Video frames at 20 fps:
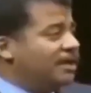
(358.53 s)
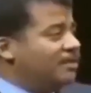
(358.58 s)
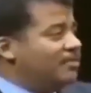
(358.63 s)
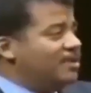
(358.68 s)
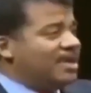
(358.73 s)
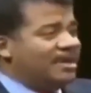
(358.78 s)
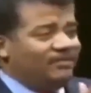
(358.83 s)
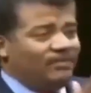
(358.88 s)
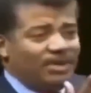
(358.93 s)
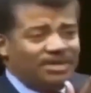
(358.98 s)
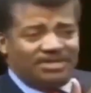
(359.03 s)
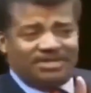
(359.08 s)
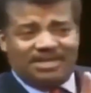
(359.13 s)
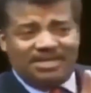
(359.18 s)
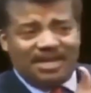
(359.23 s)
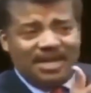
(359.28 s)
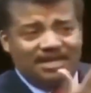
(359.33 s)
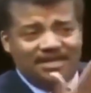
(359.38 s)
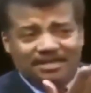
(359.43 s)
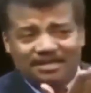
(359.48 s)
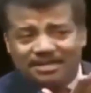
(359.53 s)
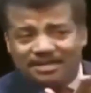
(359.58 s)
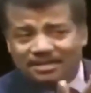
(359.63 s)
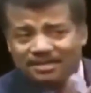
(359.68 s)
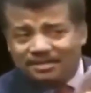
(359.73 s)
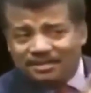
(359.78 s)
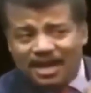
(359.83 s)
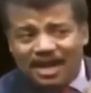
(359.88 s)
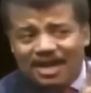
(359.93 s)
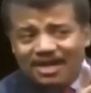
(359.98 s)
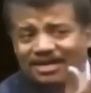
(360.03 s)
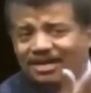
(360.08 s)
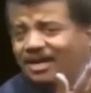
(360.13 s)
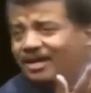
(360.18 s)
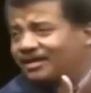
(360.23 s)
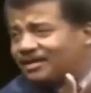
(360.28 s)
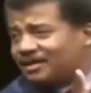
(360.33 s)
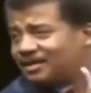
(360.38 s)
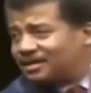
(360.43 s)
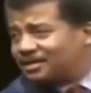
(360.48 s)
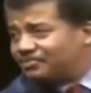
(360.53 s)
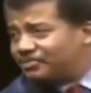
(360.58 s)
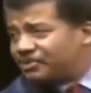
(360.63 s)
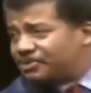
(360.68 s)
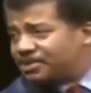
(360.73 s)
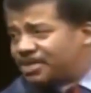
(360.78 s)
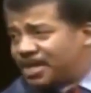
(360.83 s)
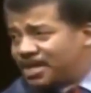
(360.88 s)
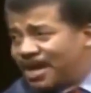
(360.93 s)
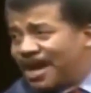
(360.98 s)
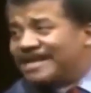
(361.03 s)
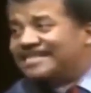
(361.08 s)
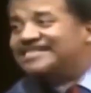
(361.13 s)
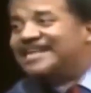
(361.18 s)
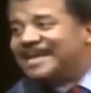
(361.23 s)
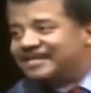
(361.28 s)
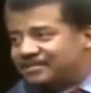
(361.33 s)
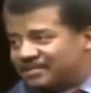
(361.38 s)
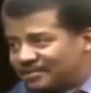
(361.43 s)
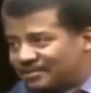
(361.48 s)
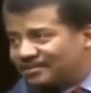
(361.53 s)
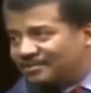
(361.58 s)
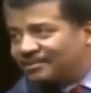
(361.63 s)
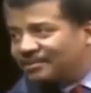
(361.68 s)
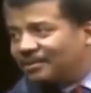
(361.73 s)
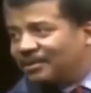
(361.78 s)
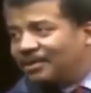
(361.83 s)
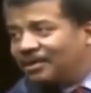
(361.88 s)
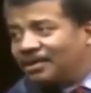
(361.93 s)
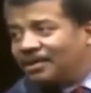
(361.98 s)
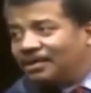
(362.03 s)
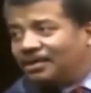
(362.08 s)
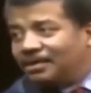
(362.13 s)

And we have, what is it, 90, high 90s percent identical,